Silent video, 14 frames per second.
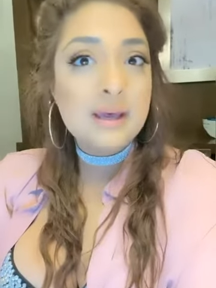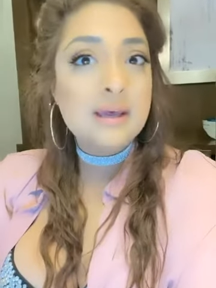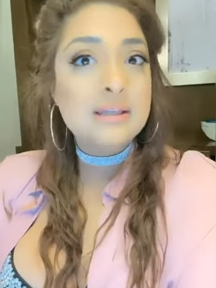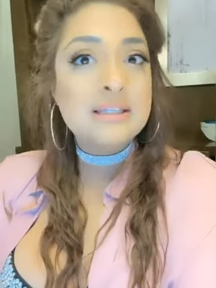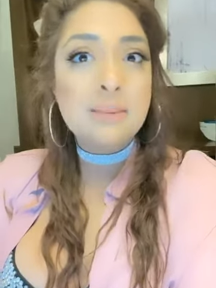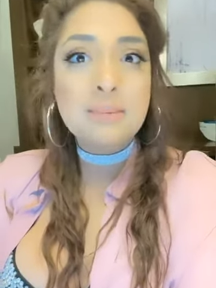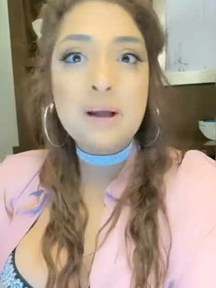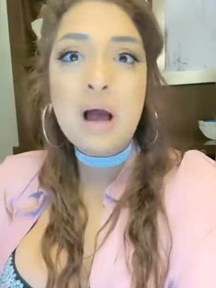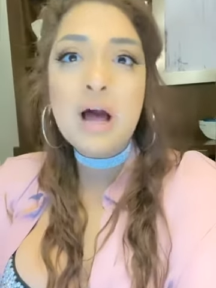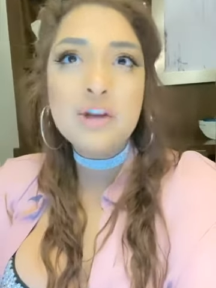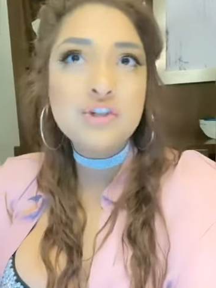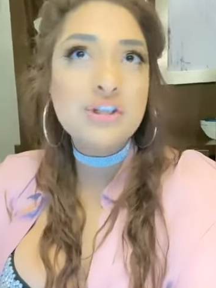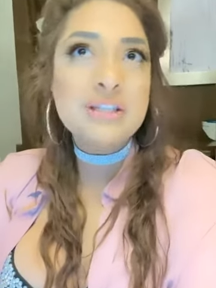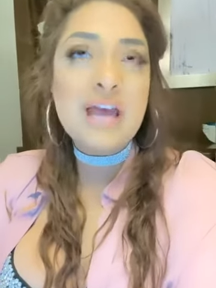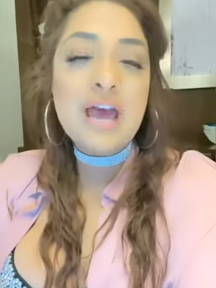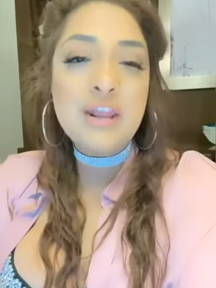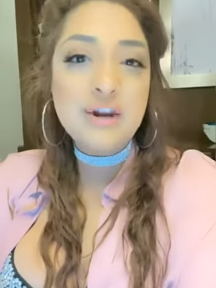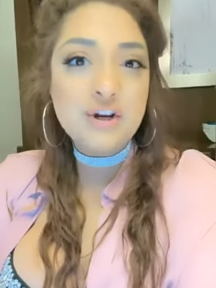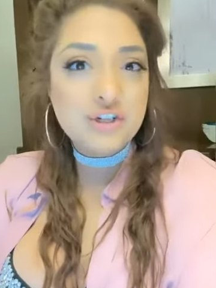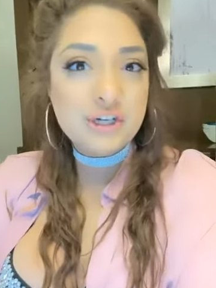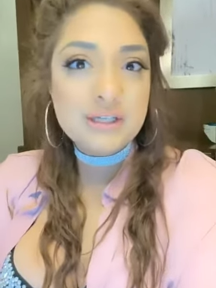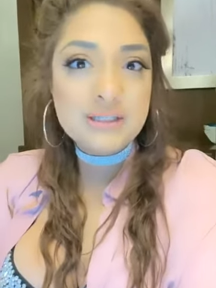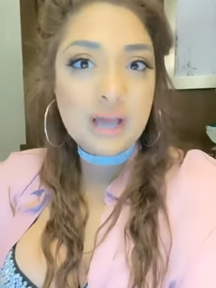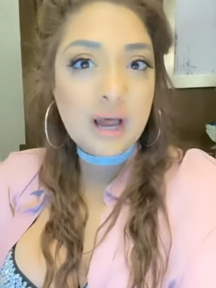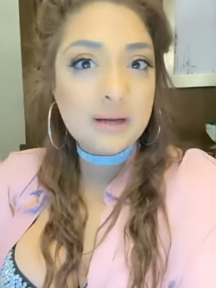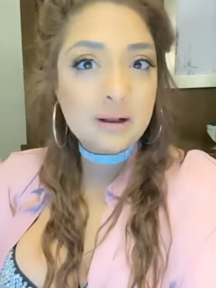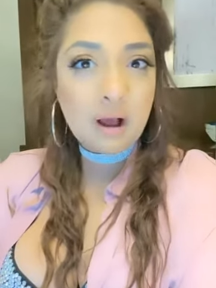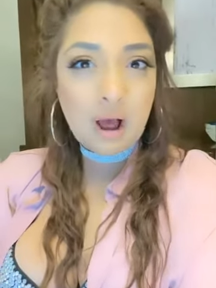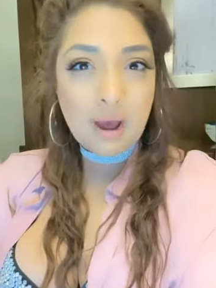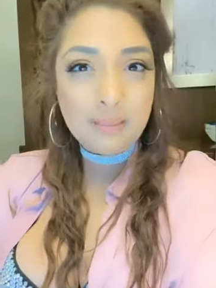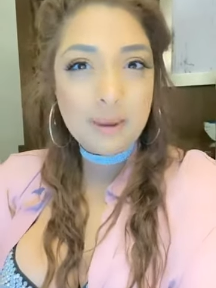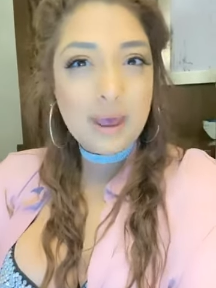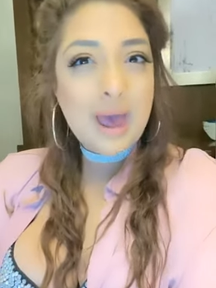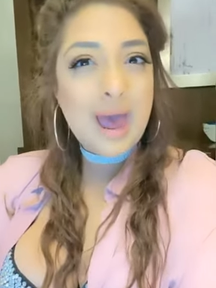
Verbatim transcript: subconsciousenergy.com.